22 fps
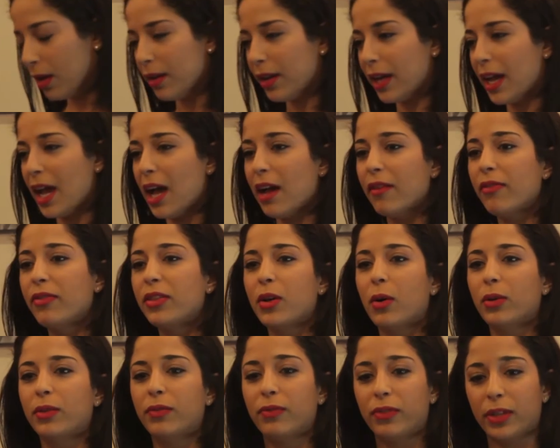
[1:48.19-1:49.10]
I have the
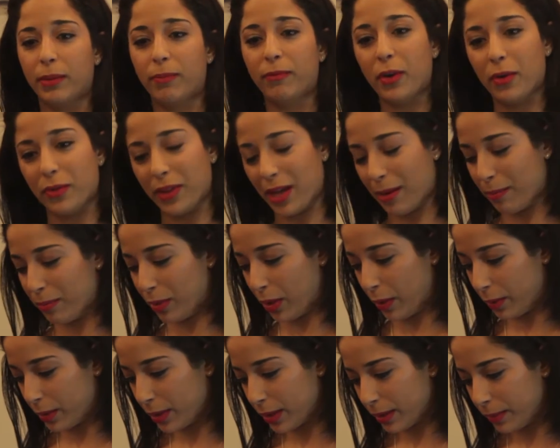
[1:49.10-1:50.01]
old flip phone that
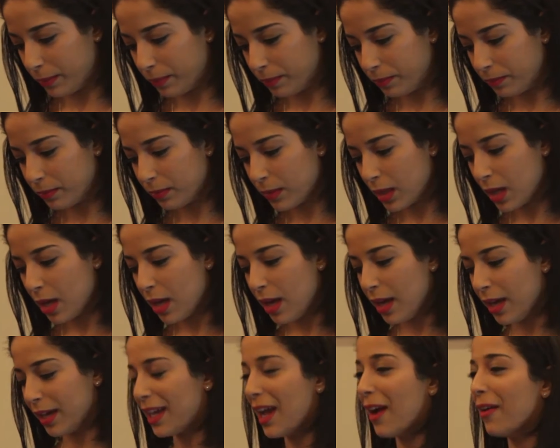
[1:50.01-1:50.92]
broke.
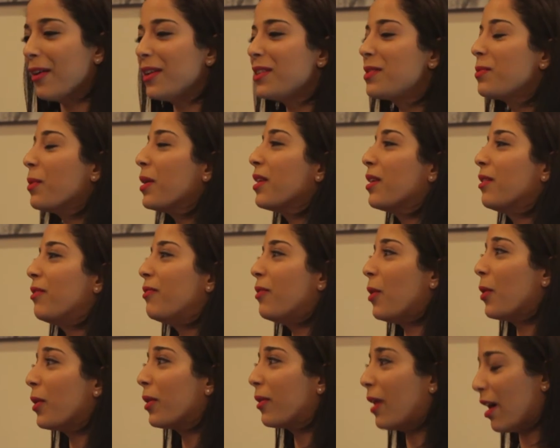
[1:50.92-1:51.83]
It carries with it a
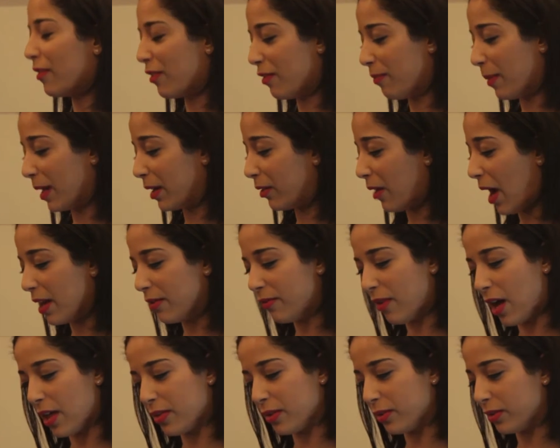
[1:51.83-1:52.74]
photograph of my
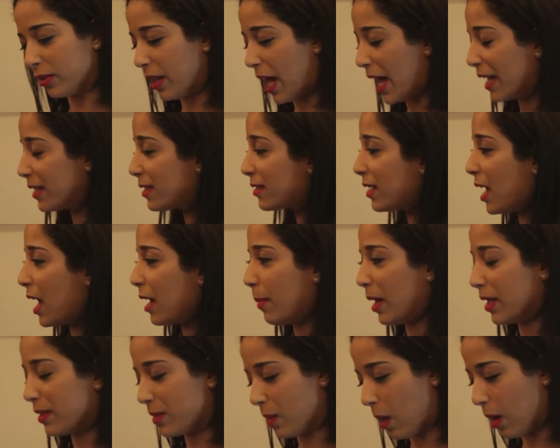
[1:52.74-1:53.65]
grandfather the last
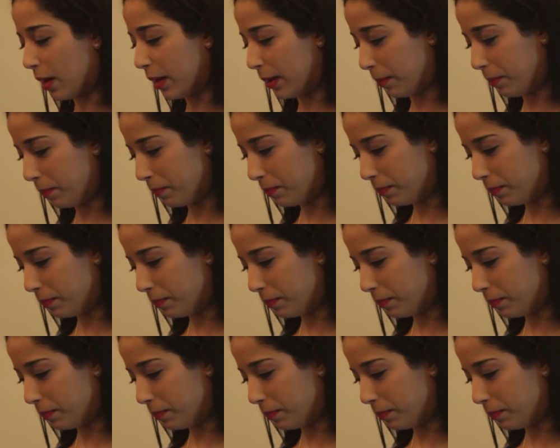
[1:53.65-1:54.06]
time I saw him